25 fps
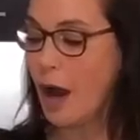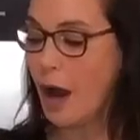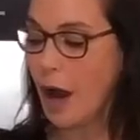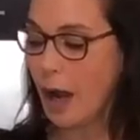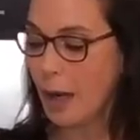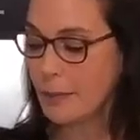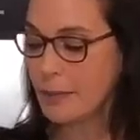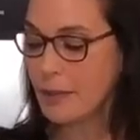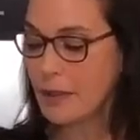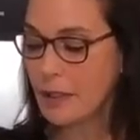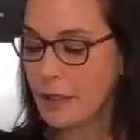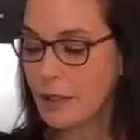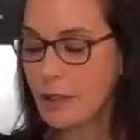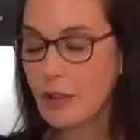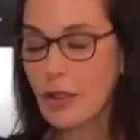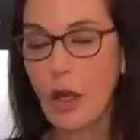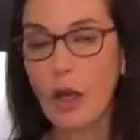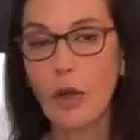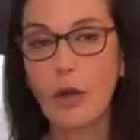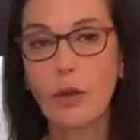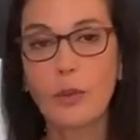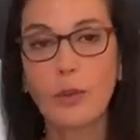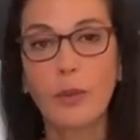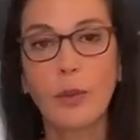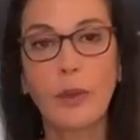I'm gonna
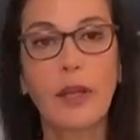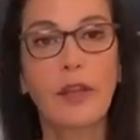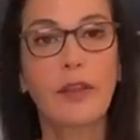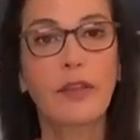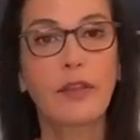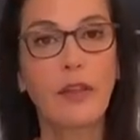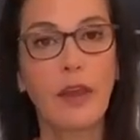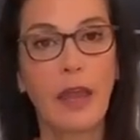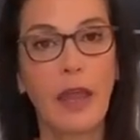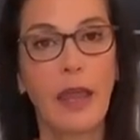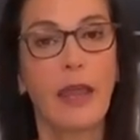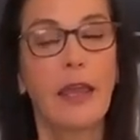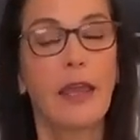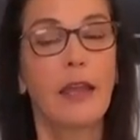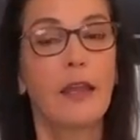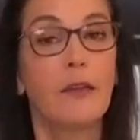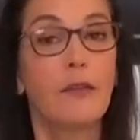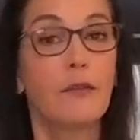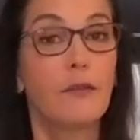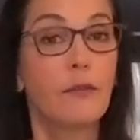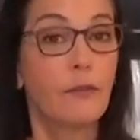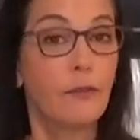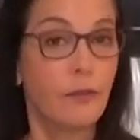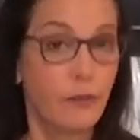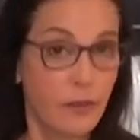go with
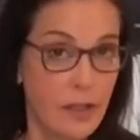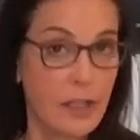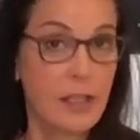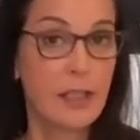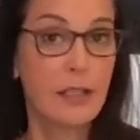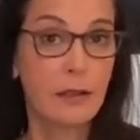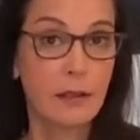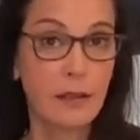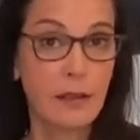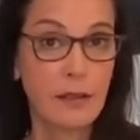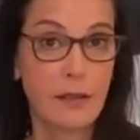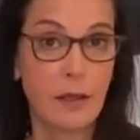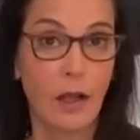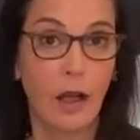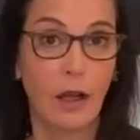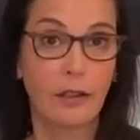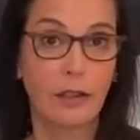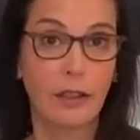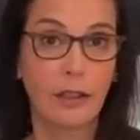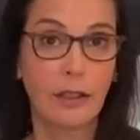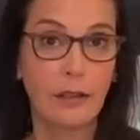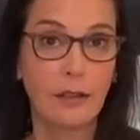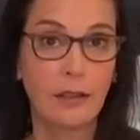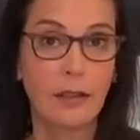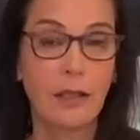a vegan
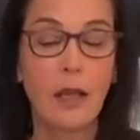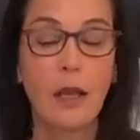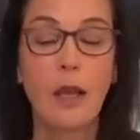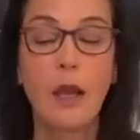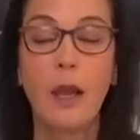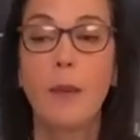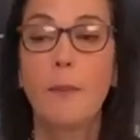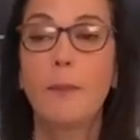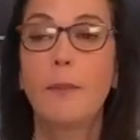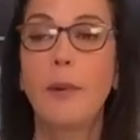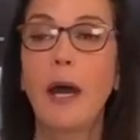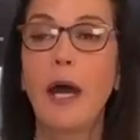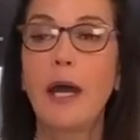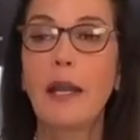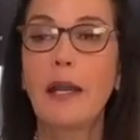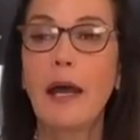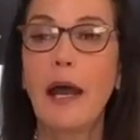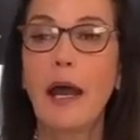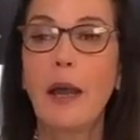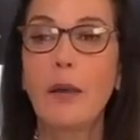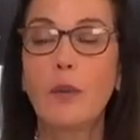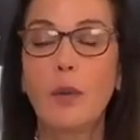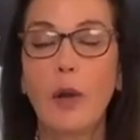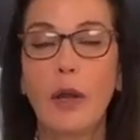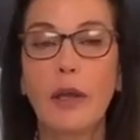lasagna, but
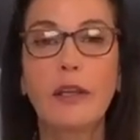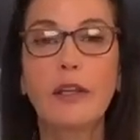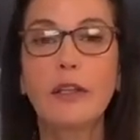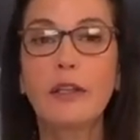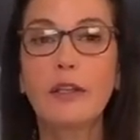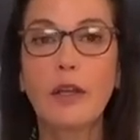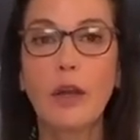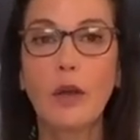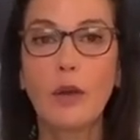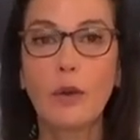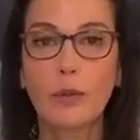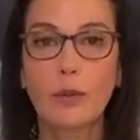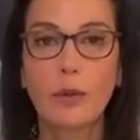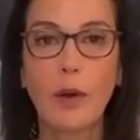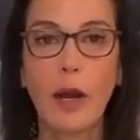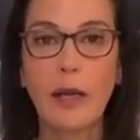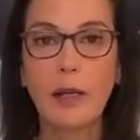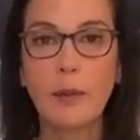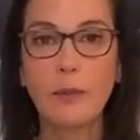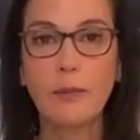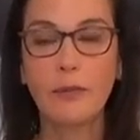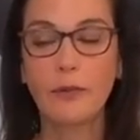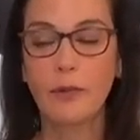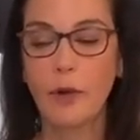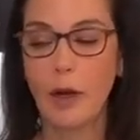I want you to know
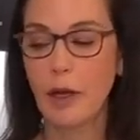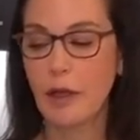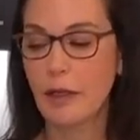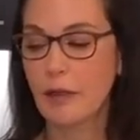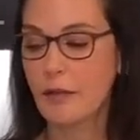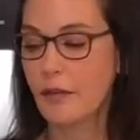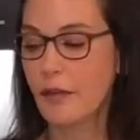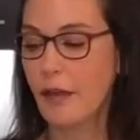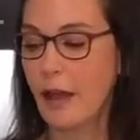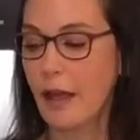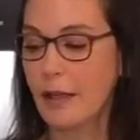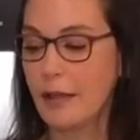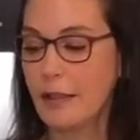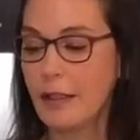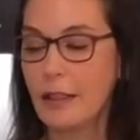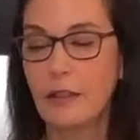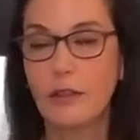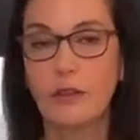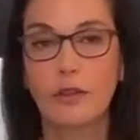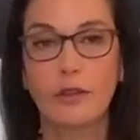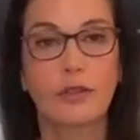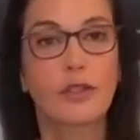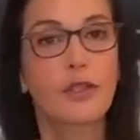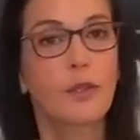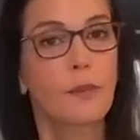right up front that
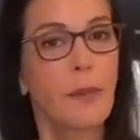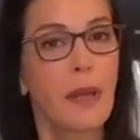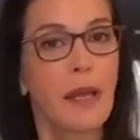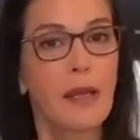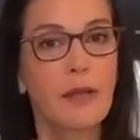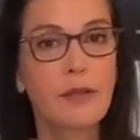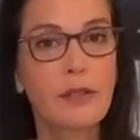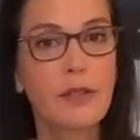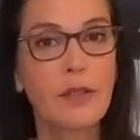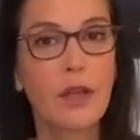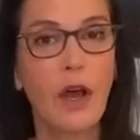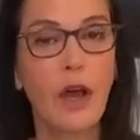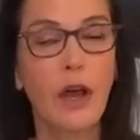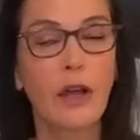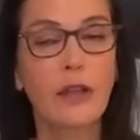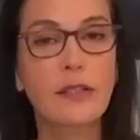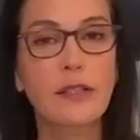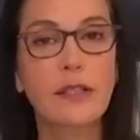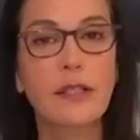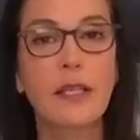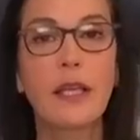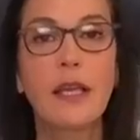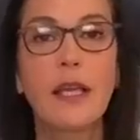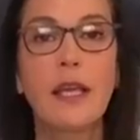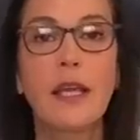in your tomato
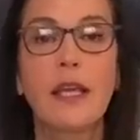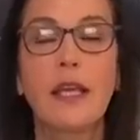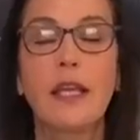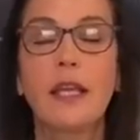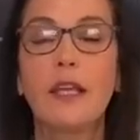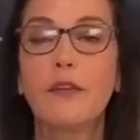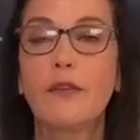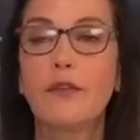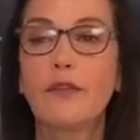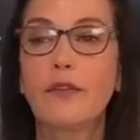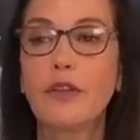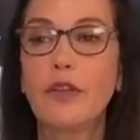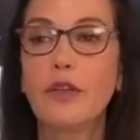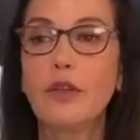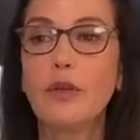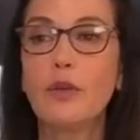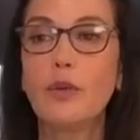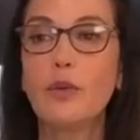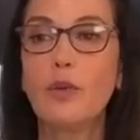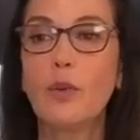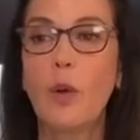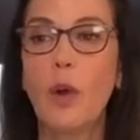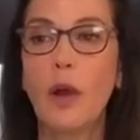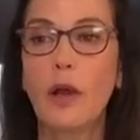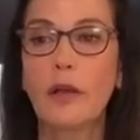sauce, if
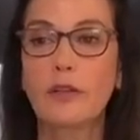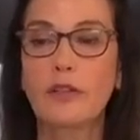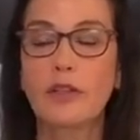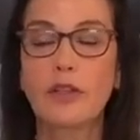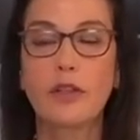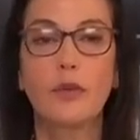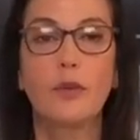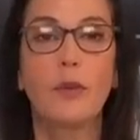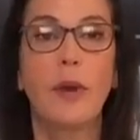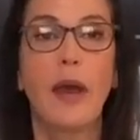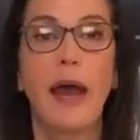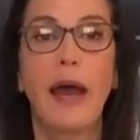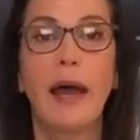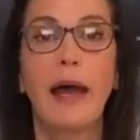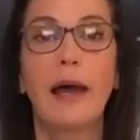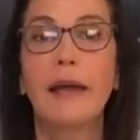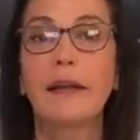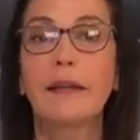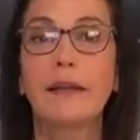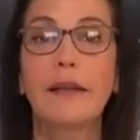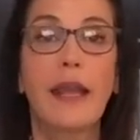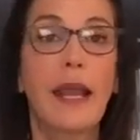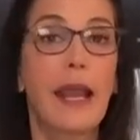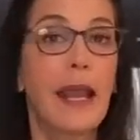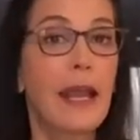you want to
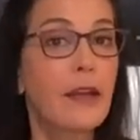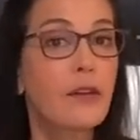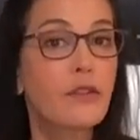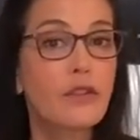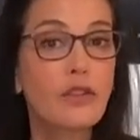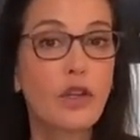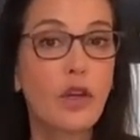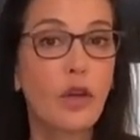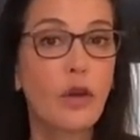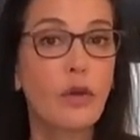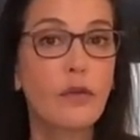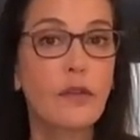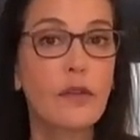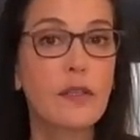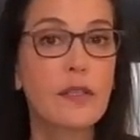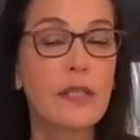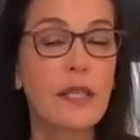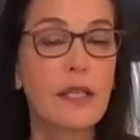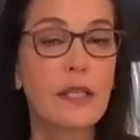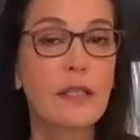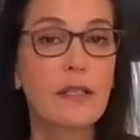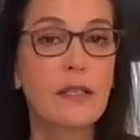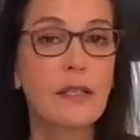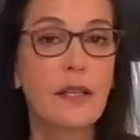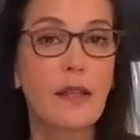add anchovies
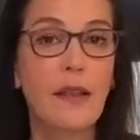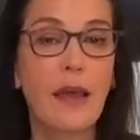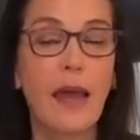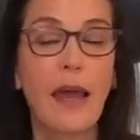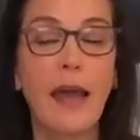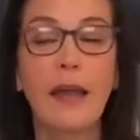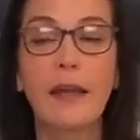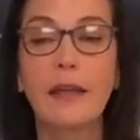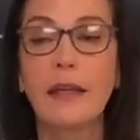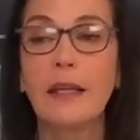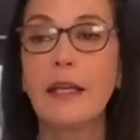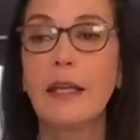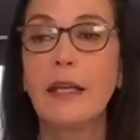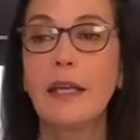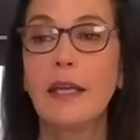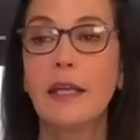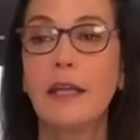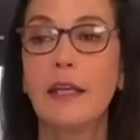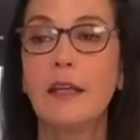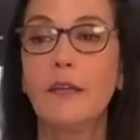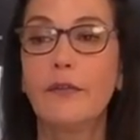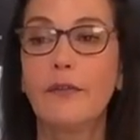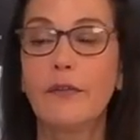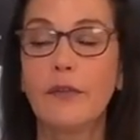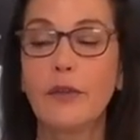into that,
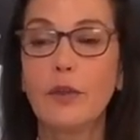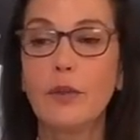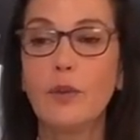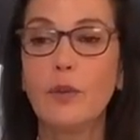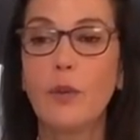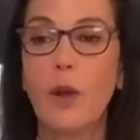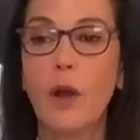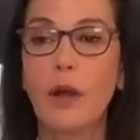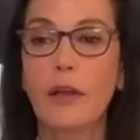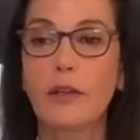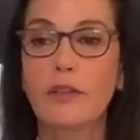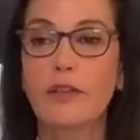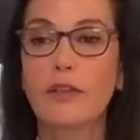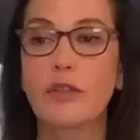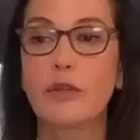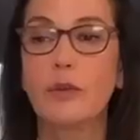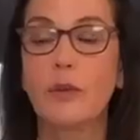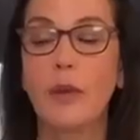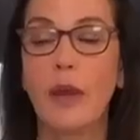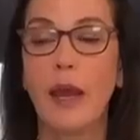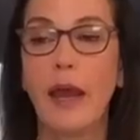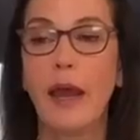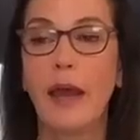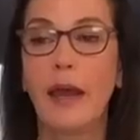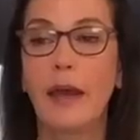if you want
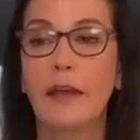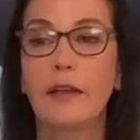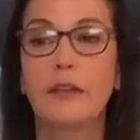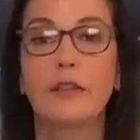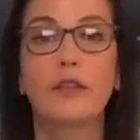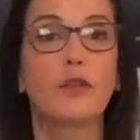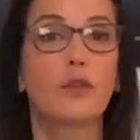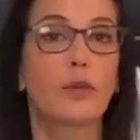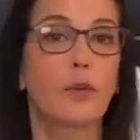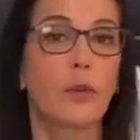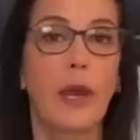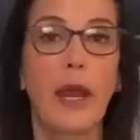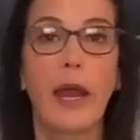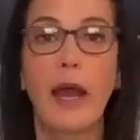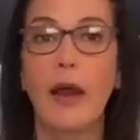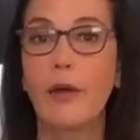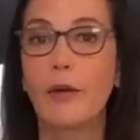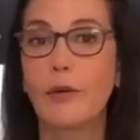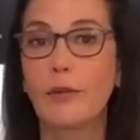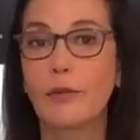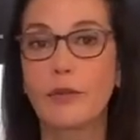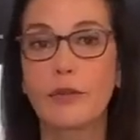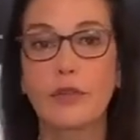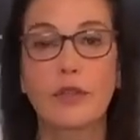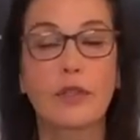to add
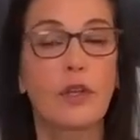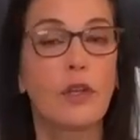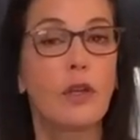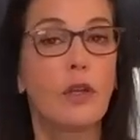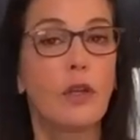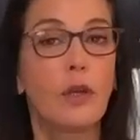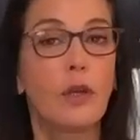ground